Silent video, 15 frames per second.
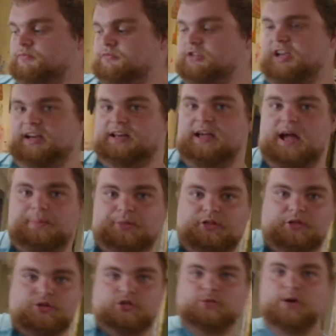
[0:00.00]
take a nap in
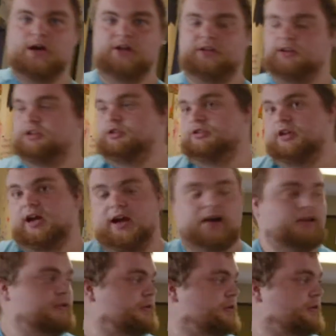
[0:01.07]
there as well, they can do that.